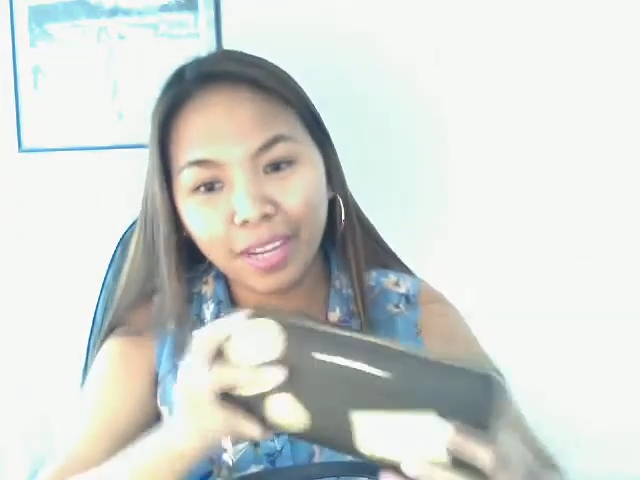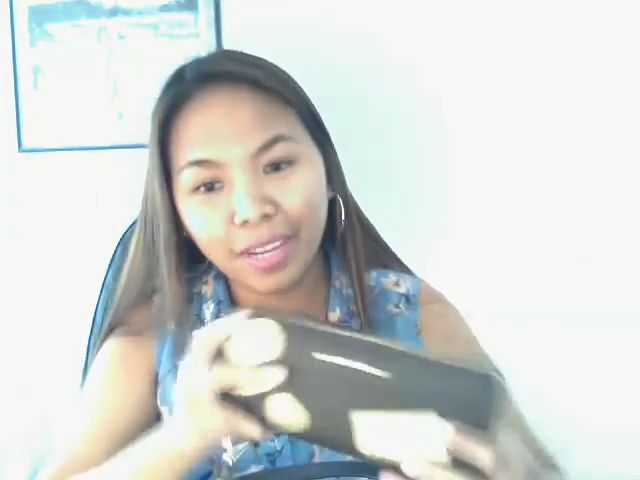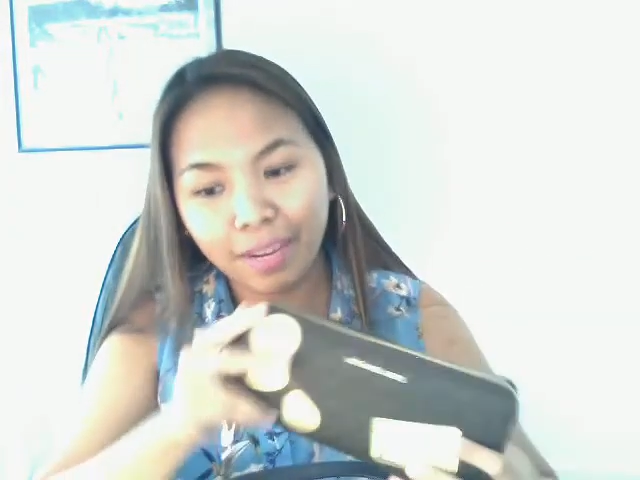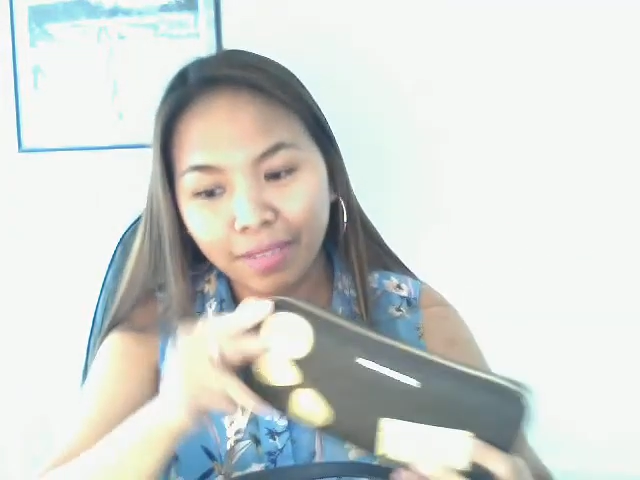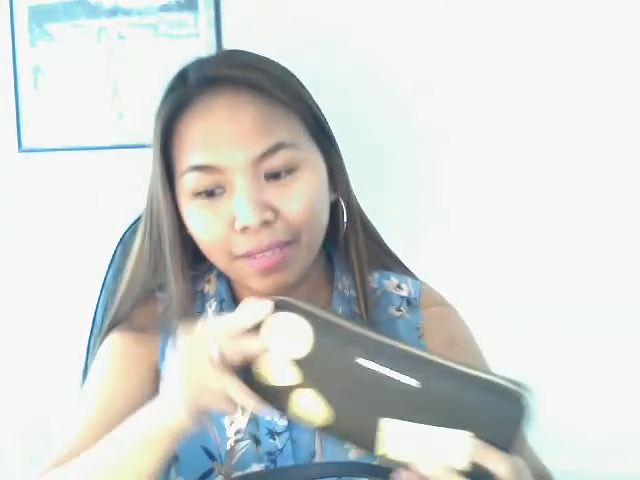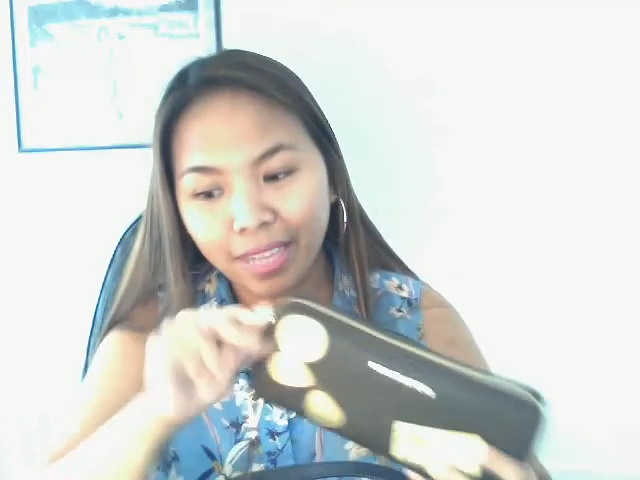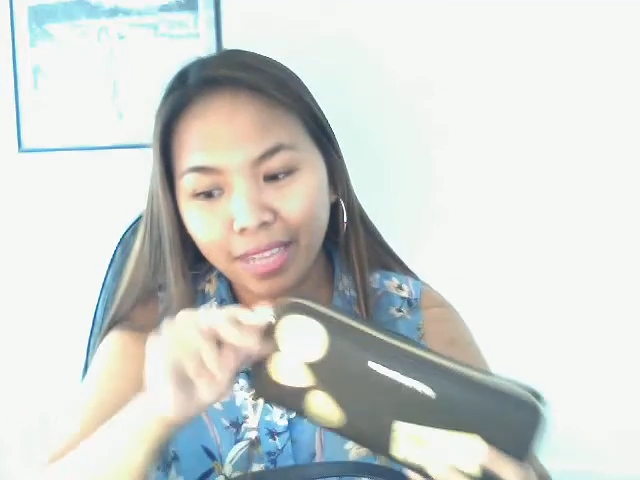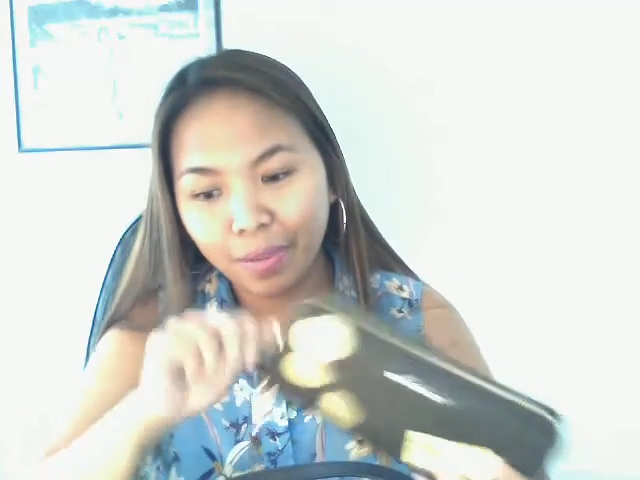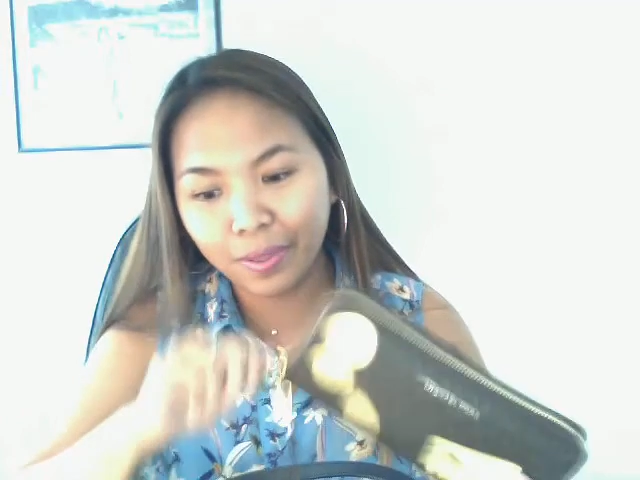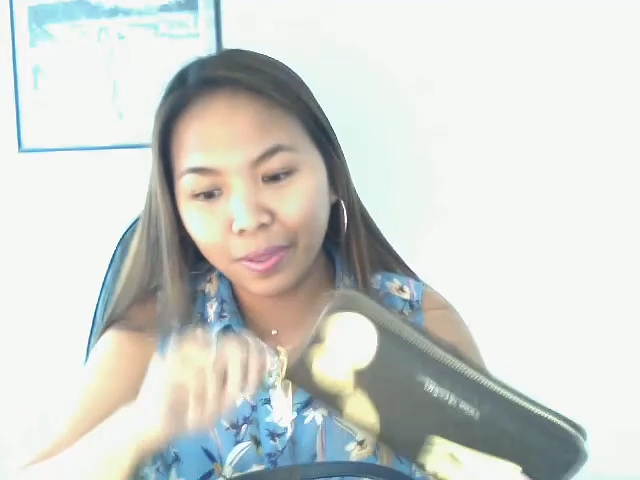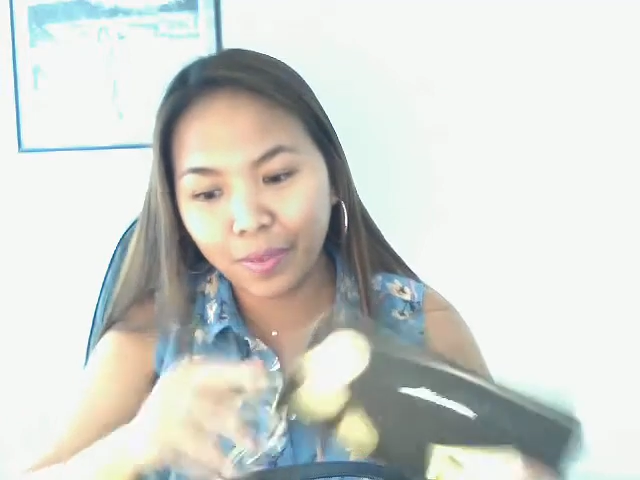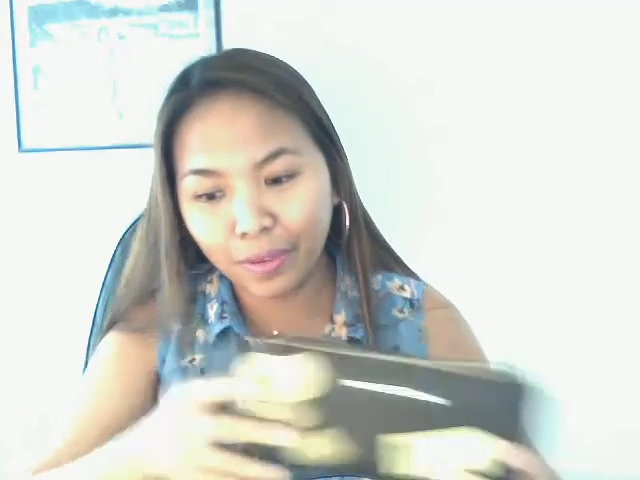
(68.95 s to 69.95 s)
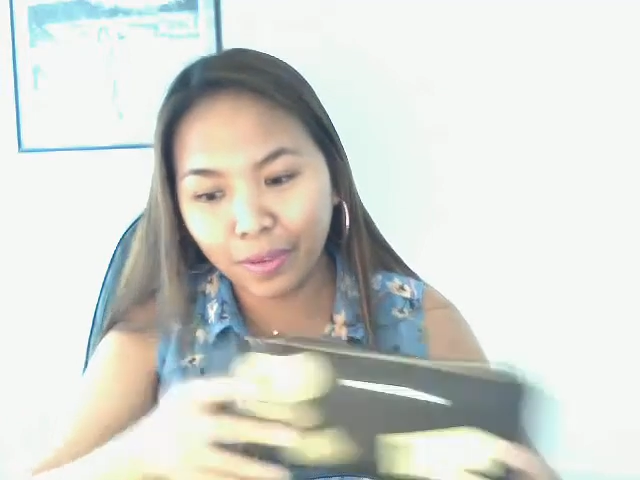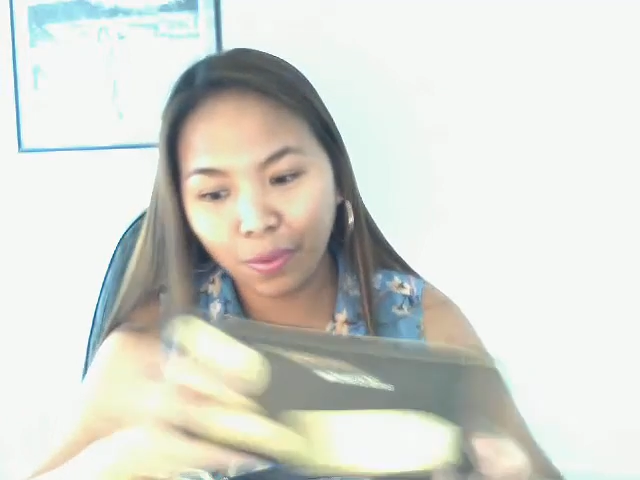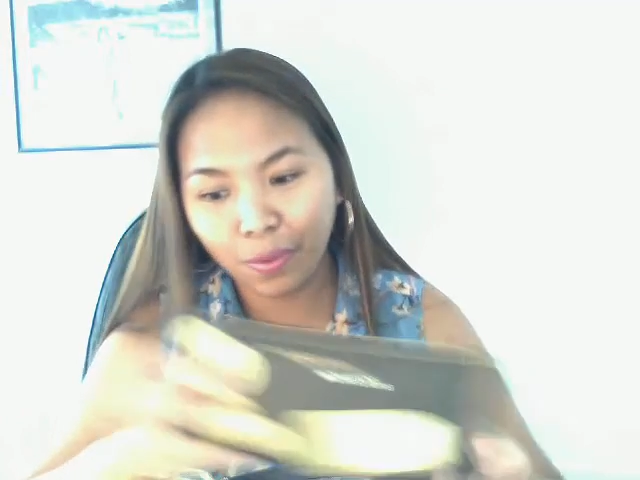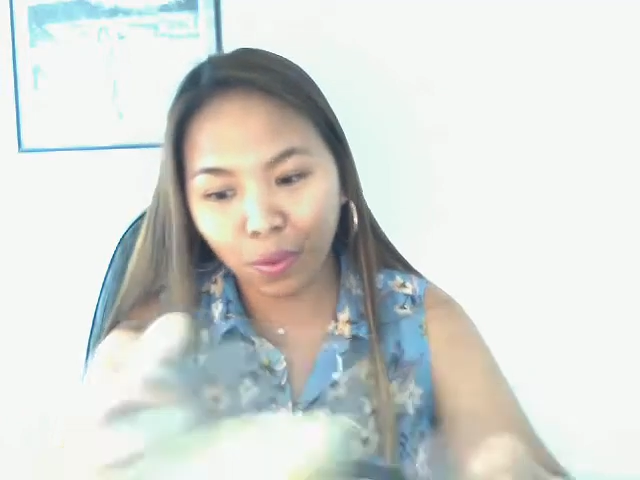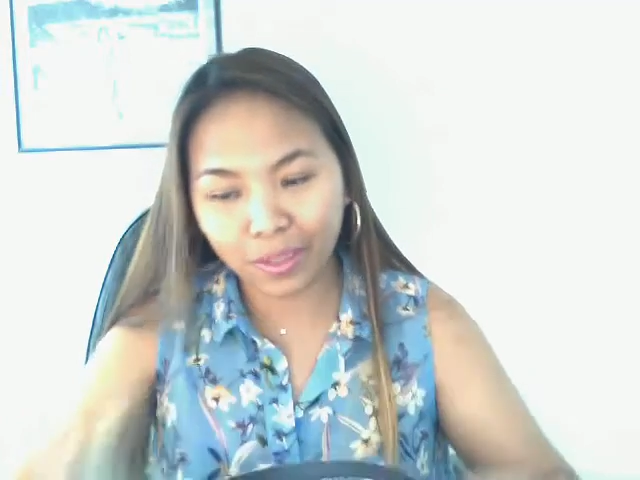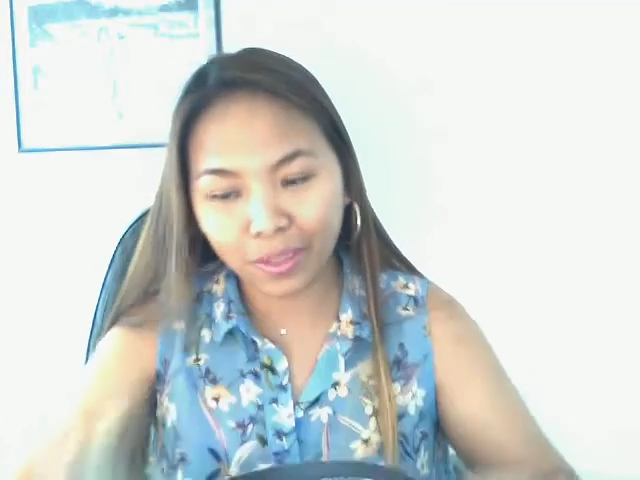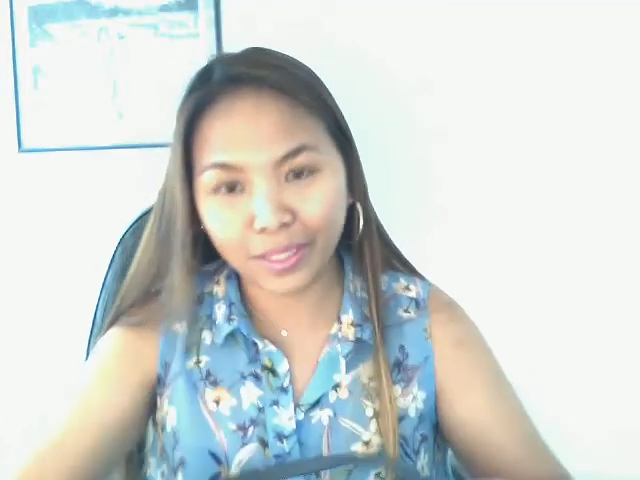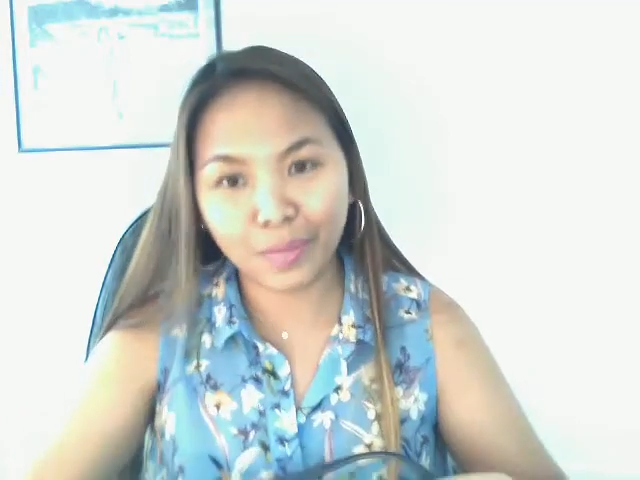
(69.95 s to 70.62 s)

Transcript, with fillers: every day with me, of course,